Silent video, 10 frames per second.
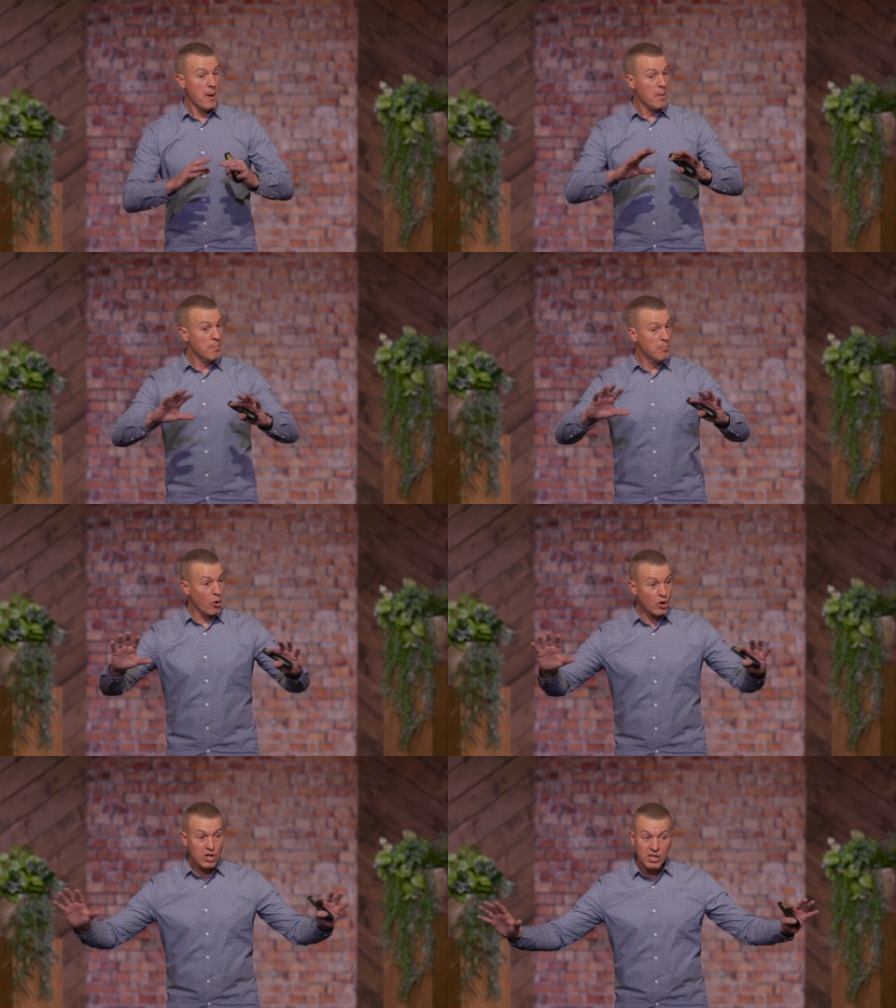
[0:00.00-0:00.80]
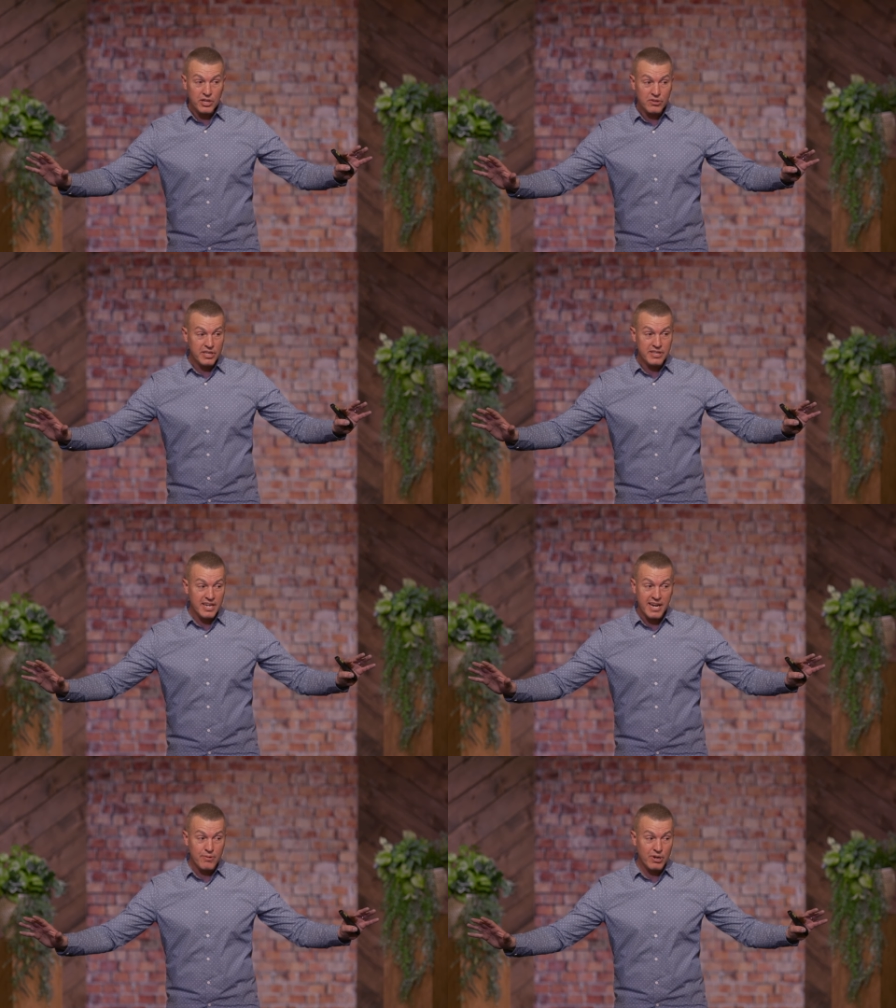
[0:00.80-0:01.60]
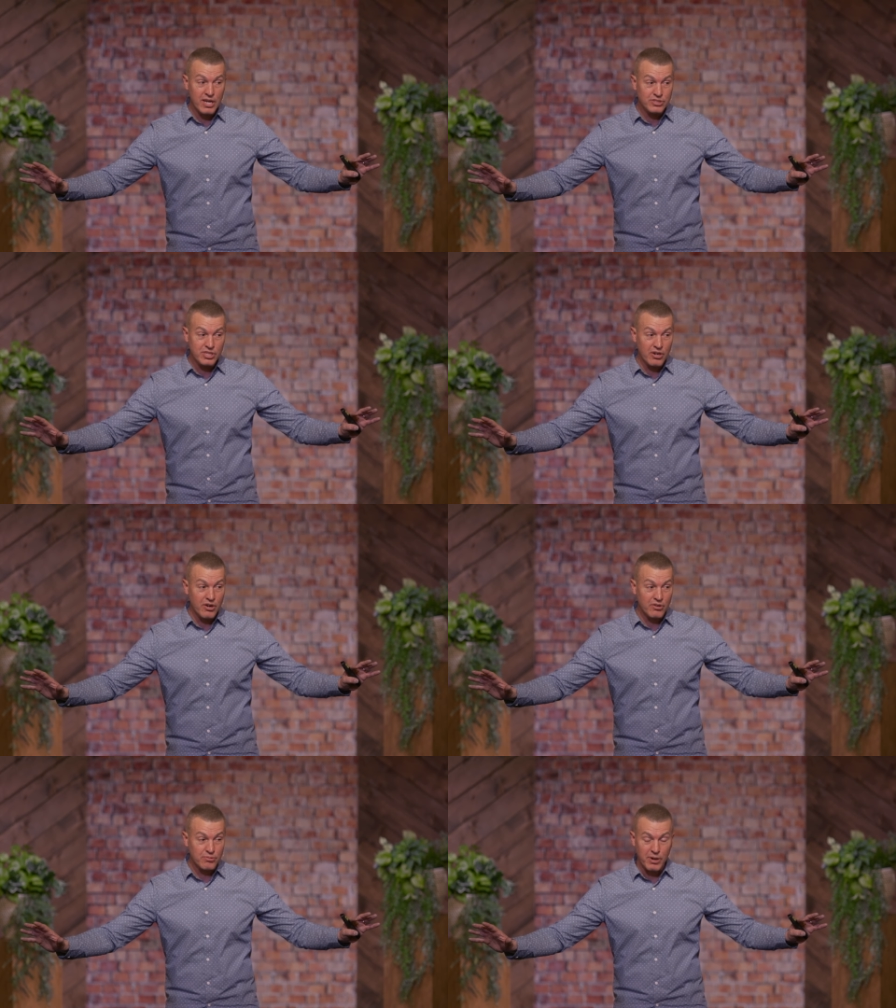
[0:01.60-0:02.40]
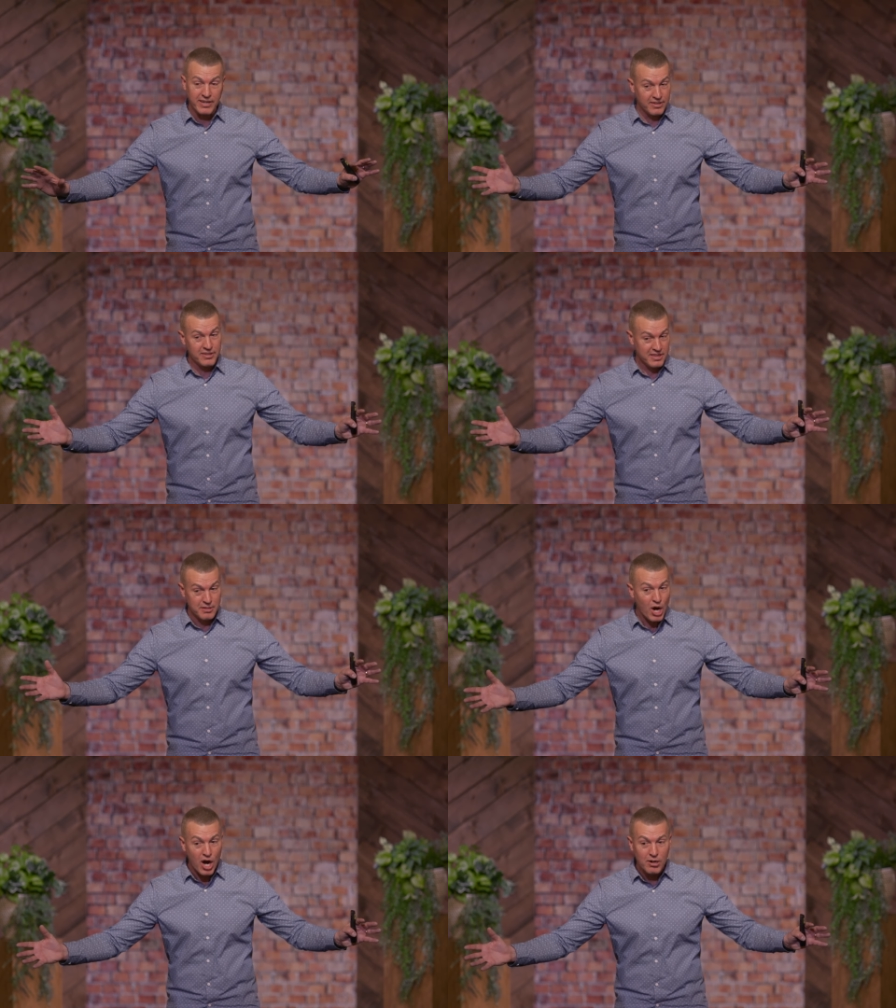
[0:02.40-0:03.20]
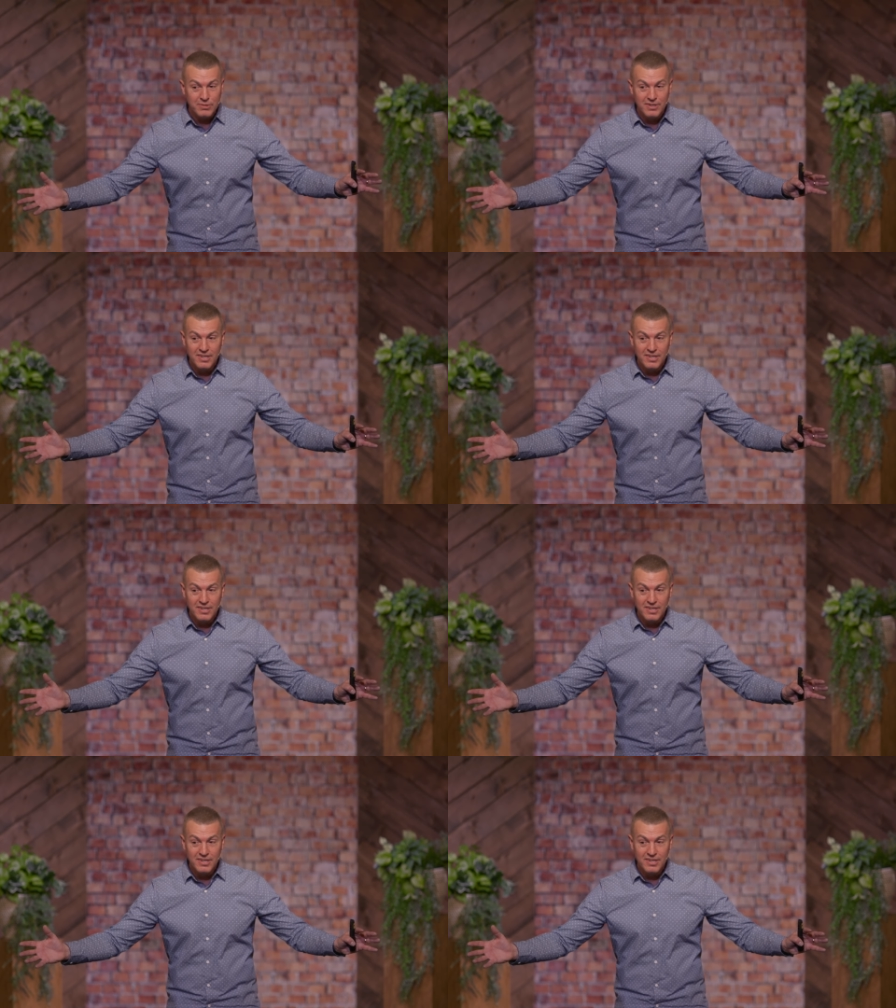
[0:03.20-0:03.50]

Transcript: more clearly than anyone else on earth, right, other than the mom.